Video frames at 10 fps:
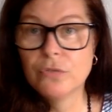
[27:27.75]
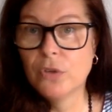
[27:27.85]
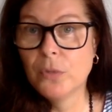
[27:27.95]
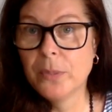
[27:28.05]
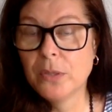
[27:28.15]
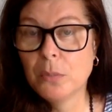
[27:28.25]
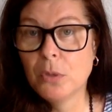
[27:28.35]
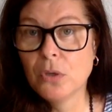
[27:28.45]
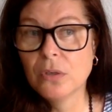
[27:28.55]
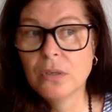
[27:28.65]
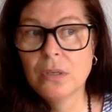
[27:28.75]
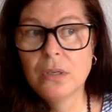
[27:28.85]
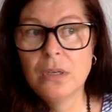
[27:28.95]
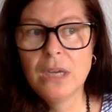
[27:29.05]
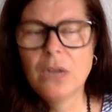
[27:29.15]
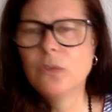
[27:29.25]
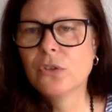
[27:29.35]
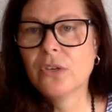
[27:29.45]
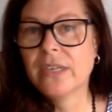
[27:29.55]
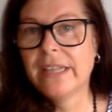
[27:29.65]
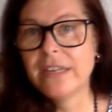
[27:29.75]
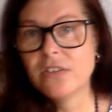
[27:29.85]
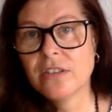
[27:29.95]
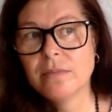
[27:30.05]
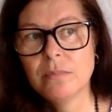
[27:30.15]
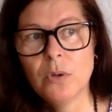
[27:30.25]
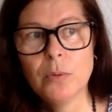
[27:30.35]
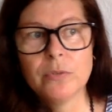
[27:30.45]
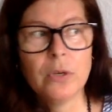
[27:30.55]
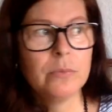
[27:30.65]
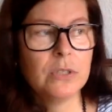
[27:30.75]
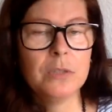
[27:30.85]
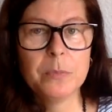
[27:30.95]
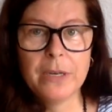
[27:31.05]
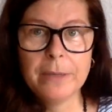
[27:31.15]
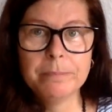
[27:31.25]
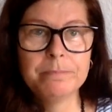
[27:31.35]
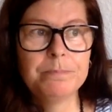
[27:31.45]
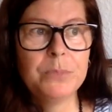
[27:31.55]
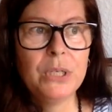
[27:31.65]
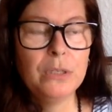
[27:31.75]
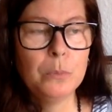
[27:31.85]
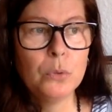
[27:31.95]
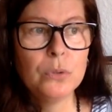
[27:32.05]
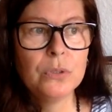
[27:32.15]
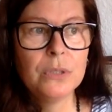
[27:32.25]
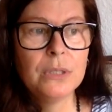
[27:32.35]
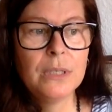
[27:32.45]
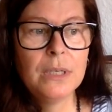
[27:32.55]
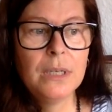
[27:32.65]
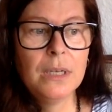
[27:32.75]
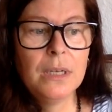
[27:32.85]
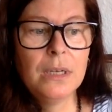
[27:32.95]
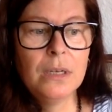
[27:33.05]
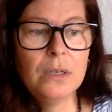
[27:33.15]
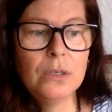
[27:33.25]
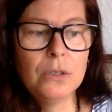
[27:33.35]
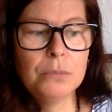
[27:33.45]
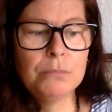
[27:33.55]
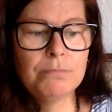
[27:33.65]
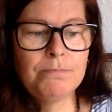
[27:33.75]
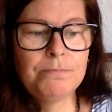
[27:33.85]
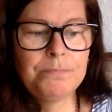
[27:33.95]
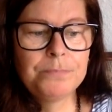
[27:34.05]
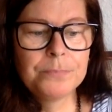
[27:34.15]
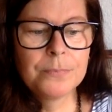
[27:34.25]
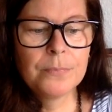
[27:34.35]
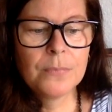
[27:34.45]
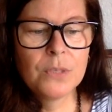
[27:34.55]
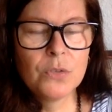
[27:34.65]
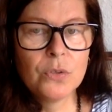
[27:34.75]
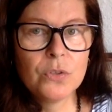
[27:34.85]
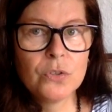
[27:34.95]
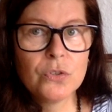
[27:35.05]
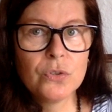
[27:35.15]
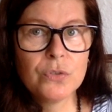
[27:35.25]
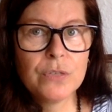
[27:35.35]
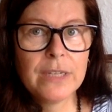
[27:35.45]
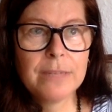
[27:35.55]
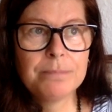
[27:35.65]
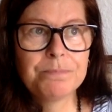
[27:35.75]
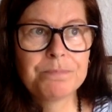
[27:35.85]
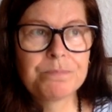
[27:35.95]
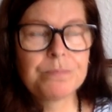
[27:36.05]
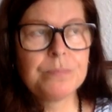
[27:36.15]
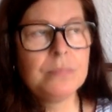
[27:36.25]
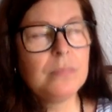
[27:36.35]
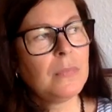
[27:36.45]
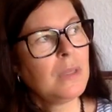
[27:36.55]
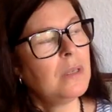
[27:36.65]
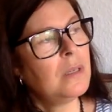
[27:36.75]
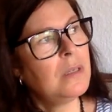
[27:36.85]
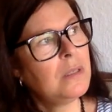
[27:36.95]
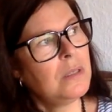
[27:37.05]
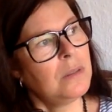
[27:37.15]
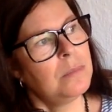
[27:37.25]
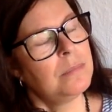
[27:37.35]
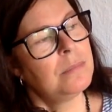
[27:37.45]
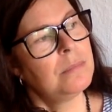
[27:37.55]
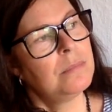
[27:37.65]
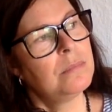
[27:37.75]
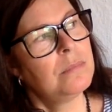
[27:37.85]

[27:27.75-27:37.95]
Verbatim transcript: just follow me on the blog. I also got an Insta. Obviously, it's my name, Pernille Damore. So you can just search for that.